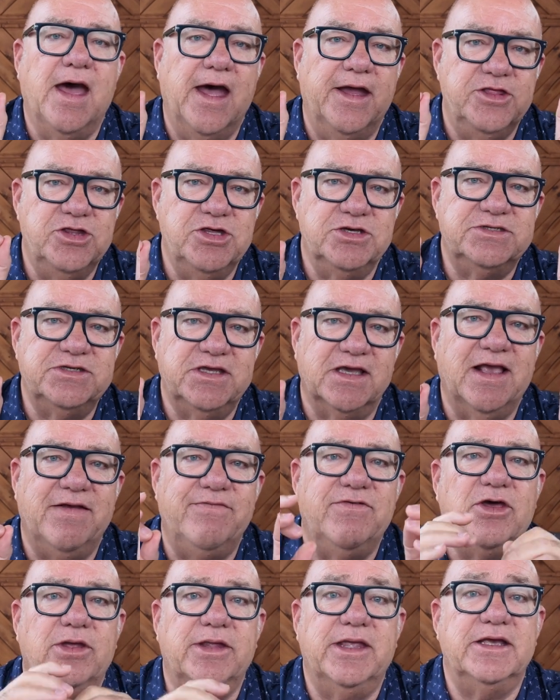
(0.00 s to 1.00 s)
Just to give
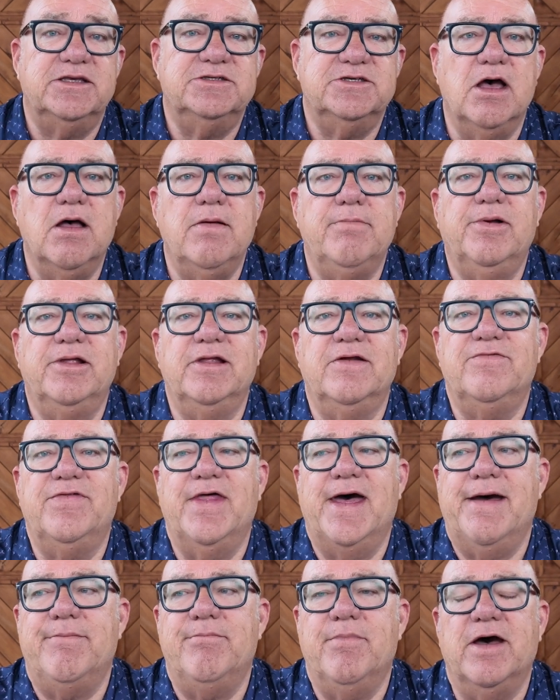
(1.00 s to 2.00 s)
you an example of
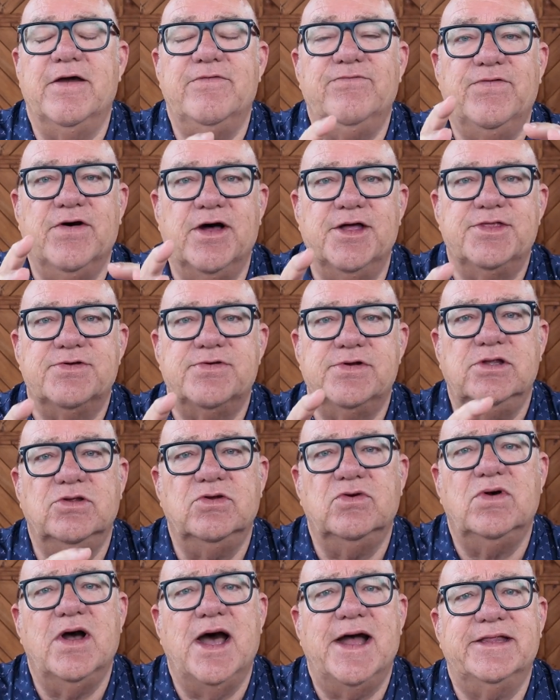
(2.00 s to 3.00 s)
that, my
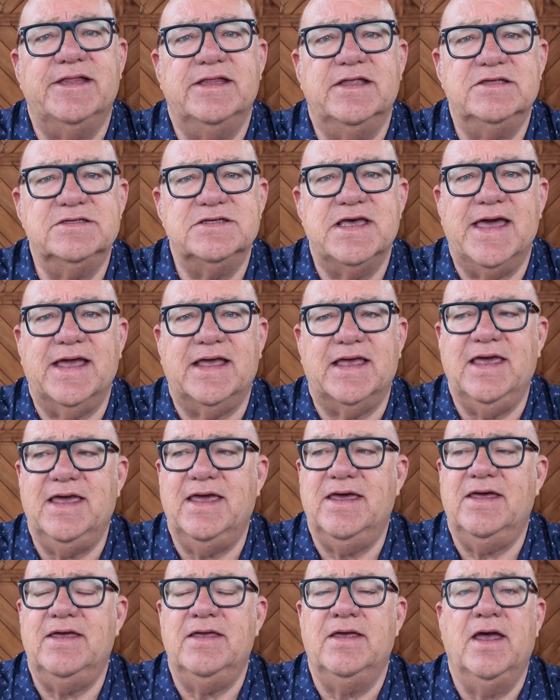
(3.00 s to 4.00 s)
father-in-law had an attack
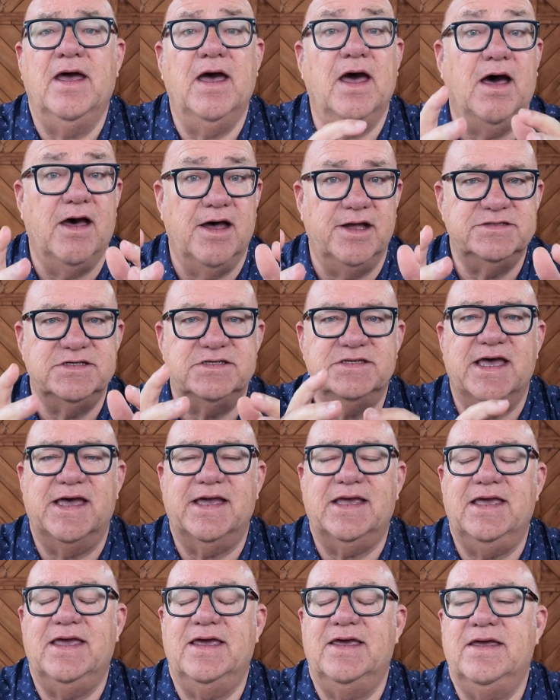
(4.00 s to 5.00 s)
here, a heart attack
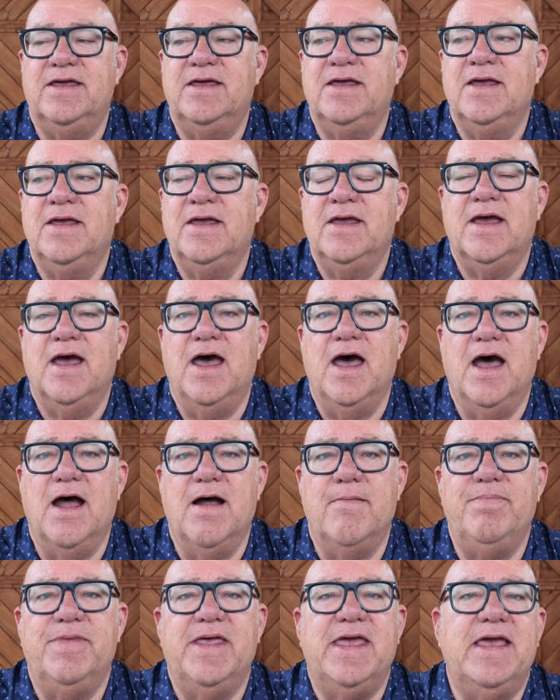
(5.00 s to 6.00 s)
here.
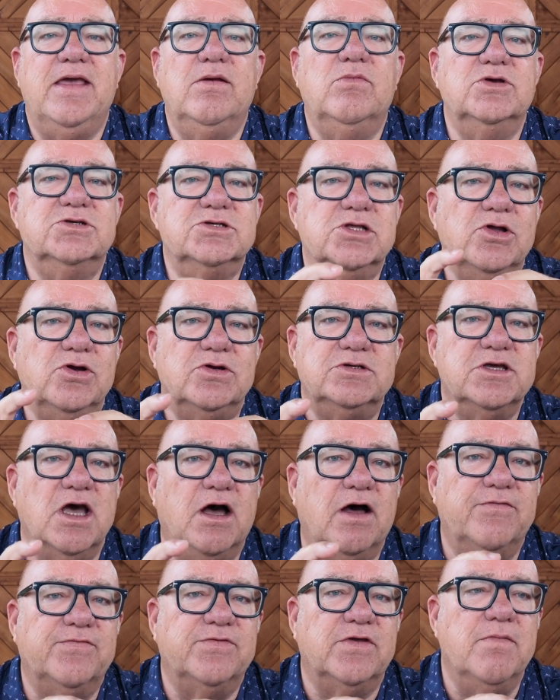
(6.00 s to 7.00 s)
He was looked
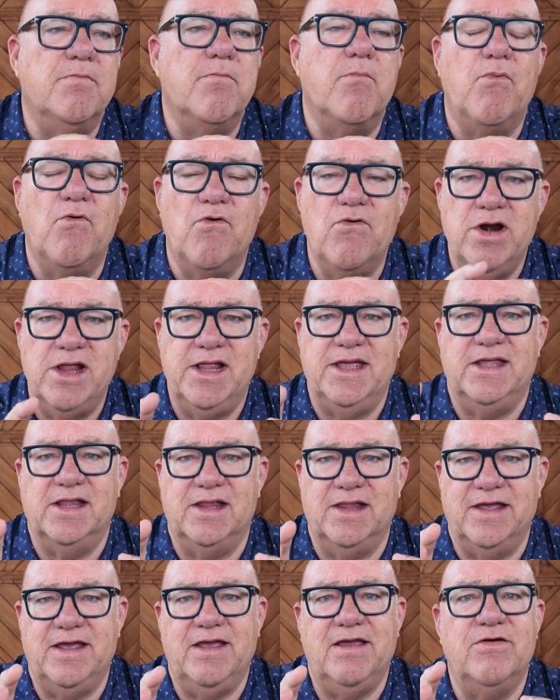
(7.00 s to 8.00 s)
after
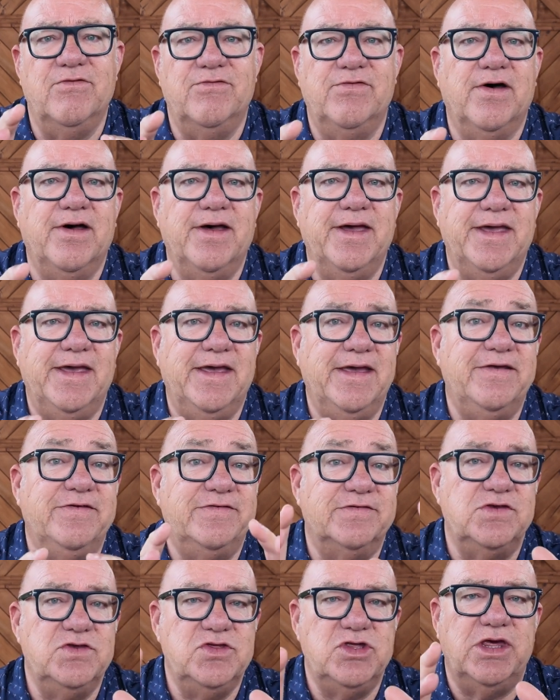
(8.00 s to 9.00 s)
brilliantly via his
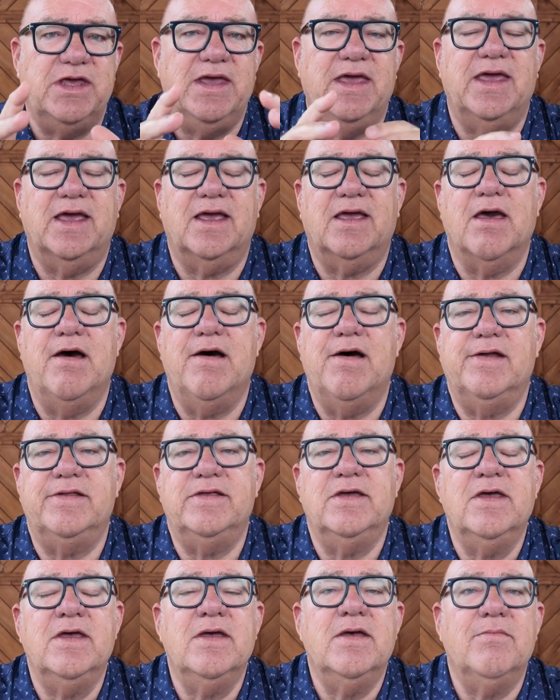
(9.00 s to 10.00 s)
GHIC card
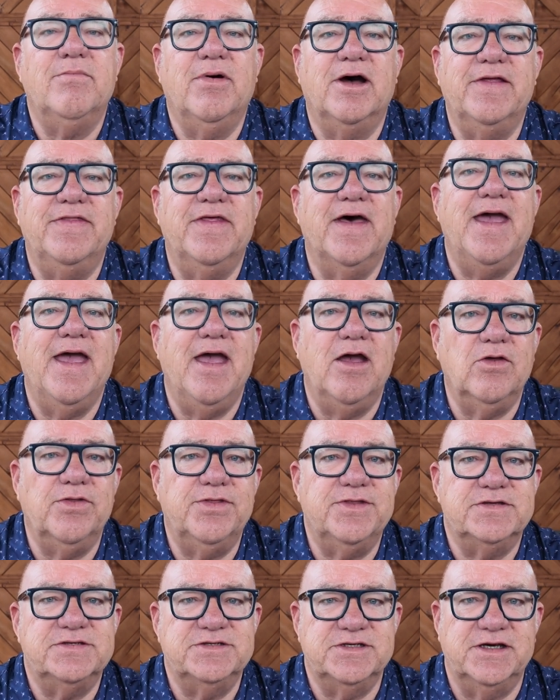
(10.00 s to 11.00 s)
by the
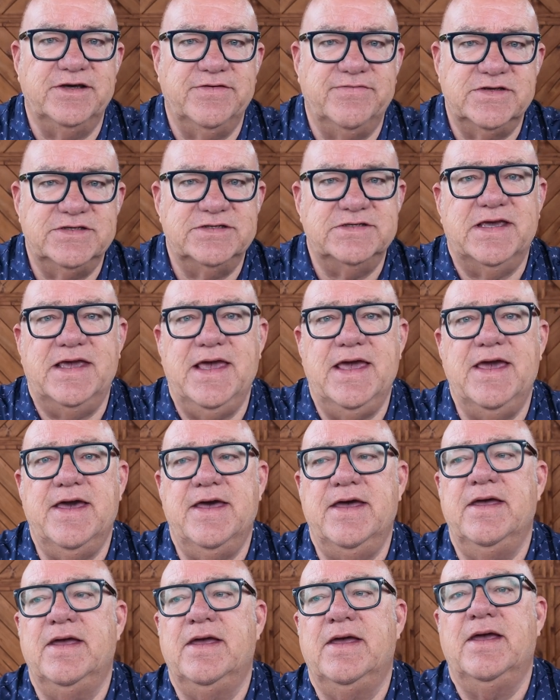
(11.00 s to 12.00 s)
health service
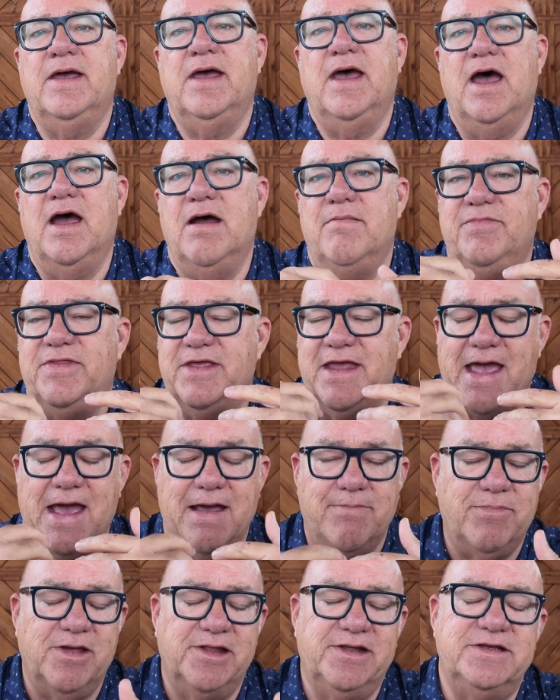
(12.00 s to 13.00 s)
here. The
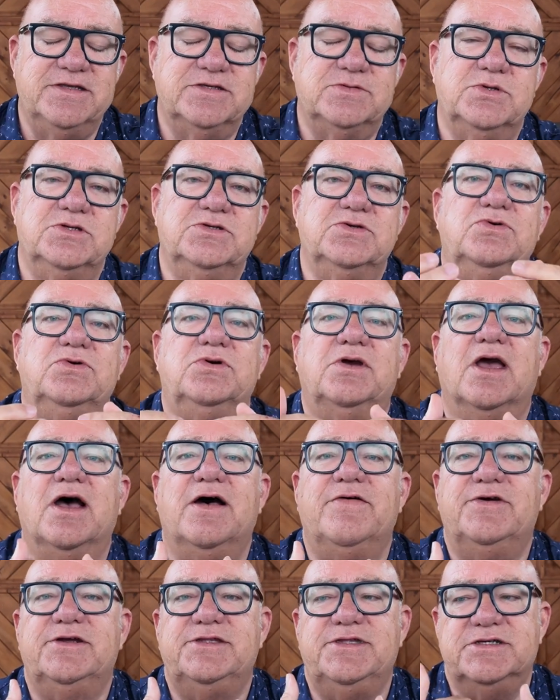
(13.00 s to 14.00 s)
ambulance was all
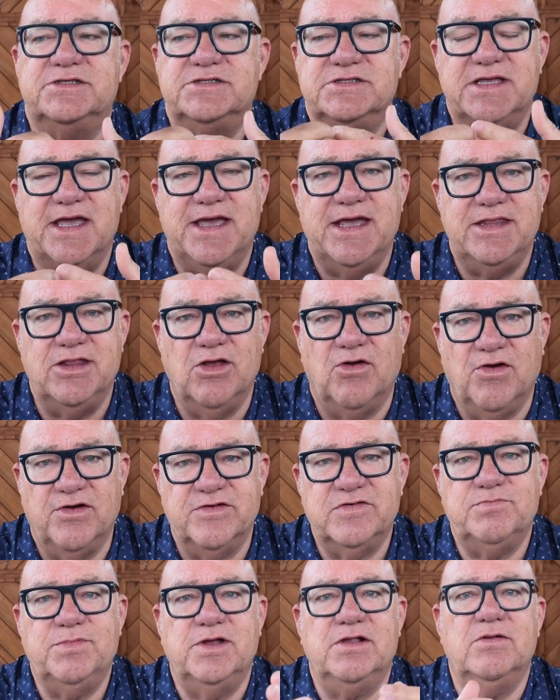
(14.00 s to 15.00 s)
covered, the stay in the
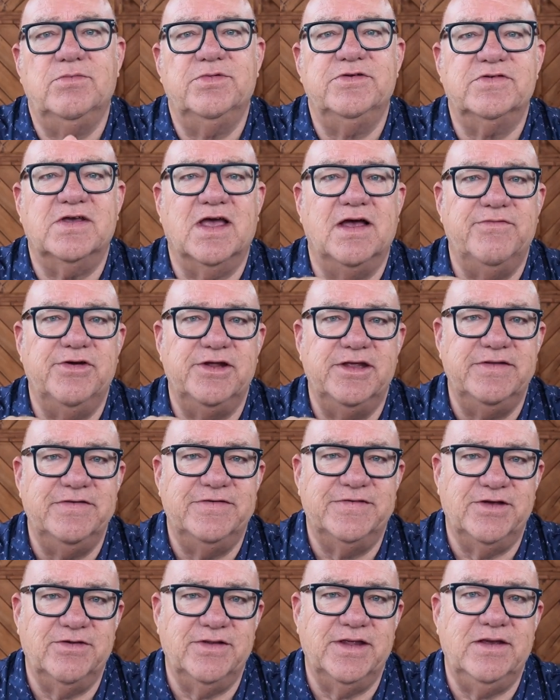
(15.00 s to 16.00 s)
hospital was covered
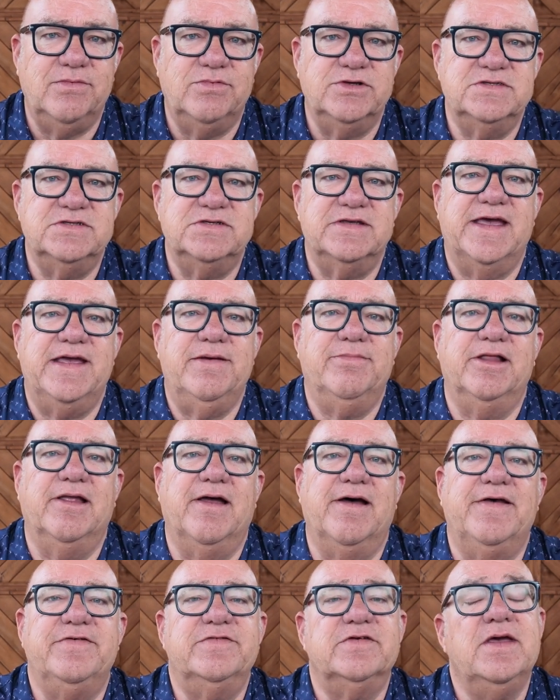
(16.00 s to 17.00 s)
until he was
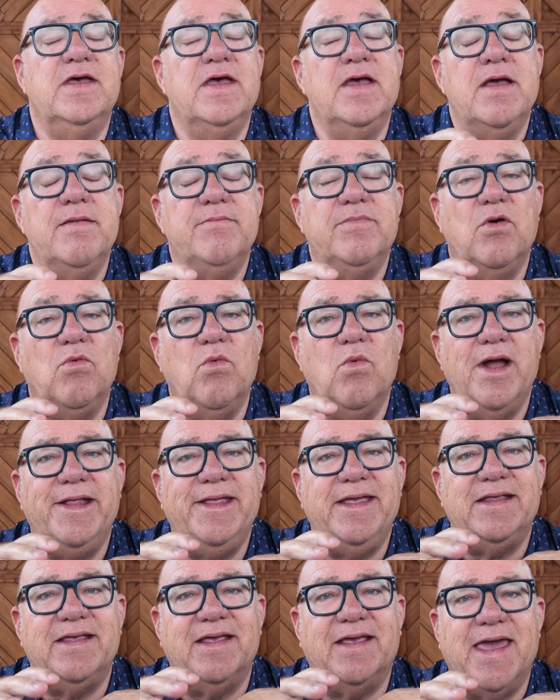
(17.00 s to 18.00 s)
stabilised. But when
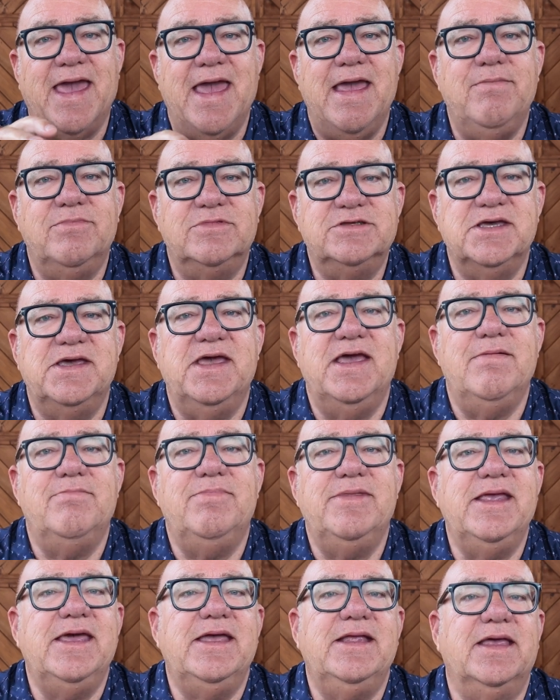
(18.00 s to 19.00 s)
it came to him
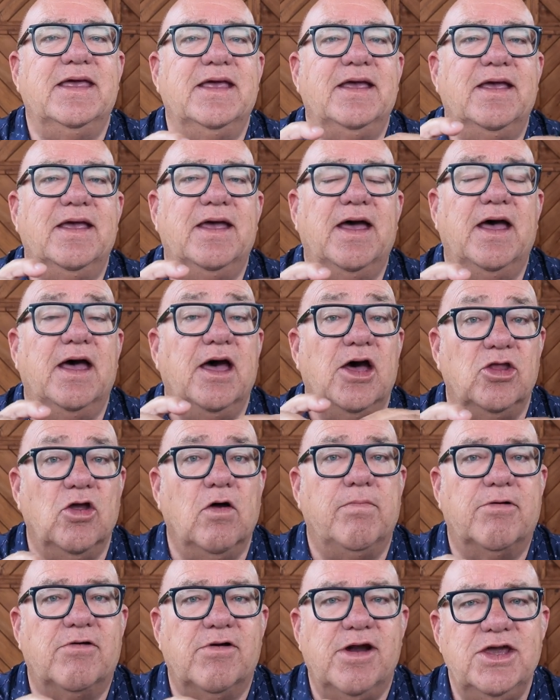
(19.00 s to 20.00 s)
needing an
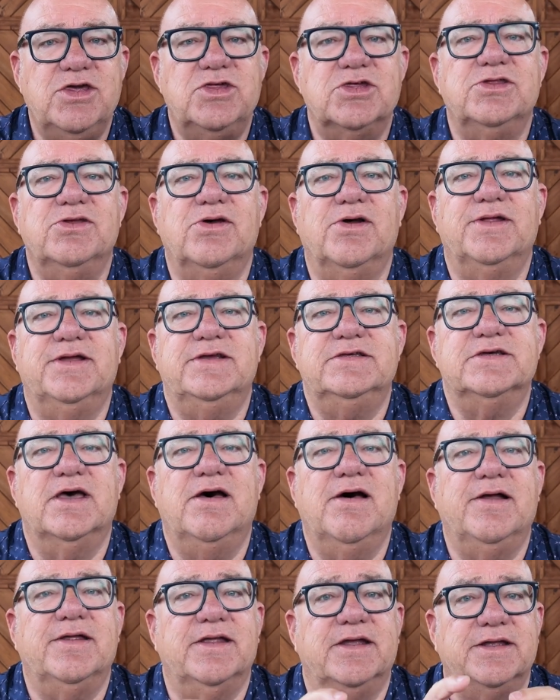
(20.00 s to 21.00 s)
operation on his
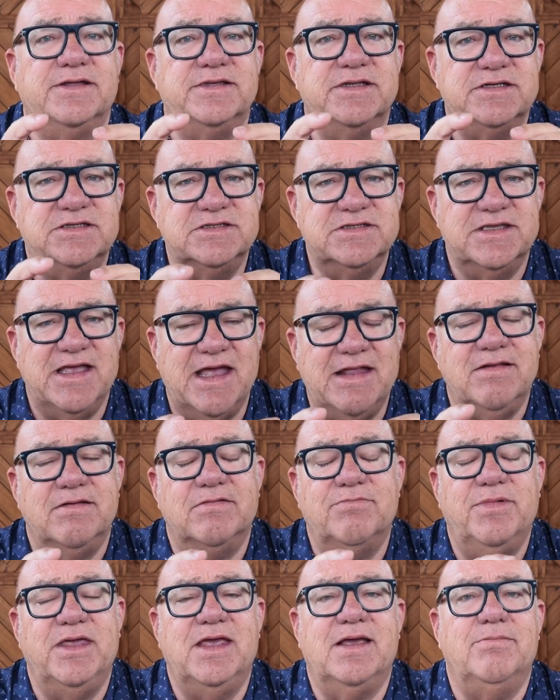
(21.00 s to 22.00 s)
heart and the stent
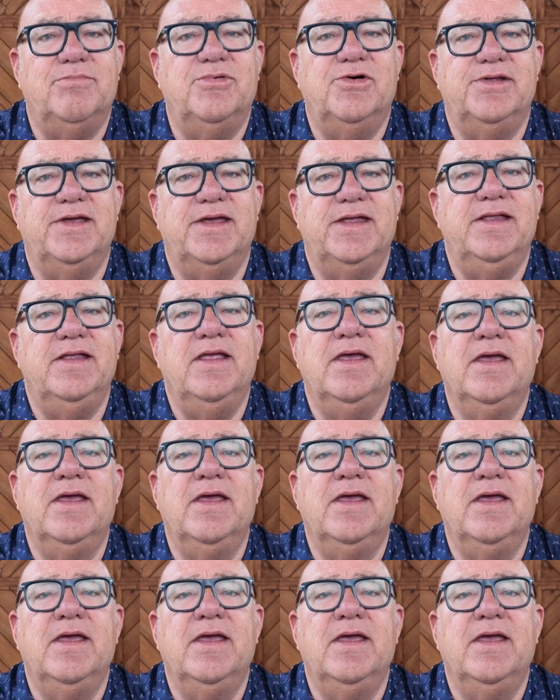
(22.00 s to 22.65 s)
being put in,